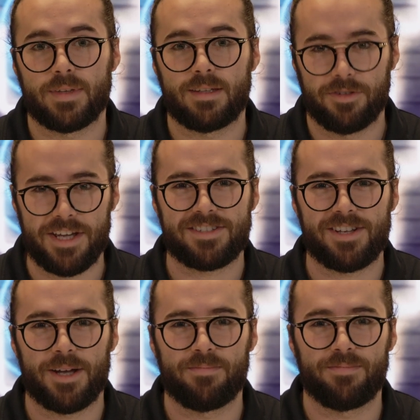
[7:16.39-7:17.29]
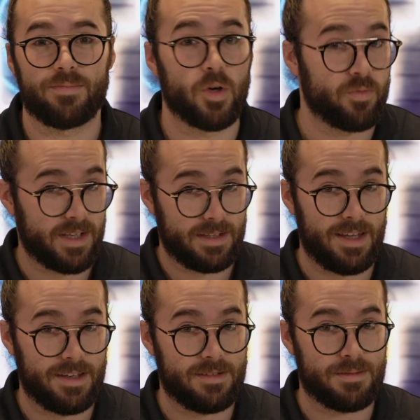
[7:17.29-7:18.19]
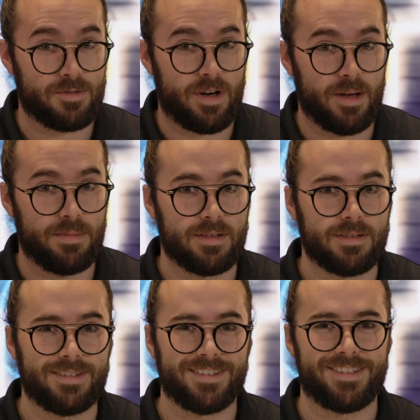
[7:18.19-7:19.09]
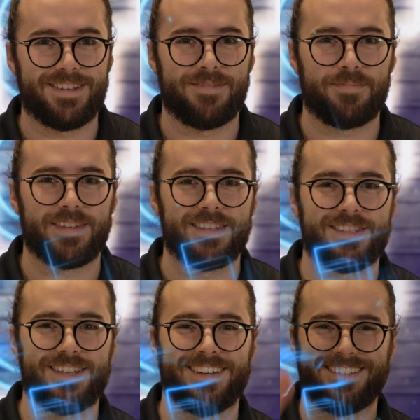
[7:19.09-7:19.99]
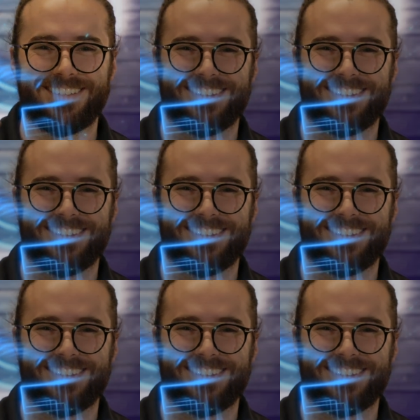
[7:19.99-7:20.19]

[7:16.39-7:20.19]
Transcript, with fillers: Till next time, don't forget to like and subscribe. See ya.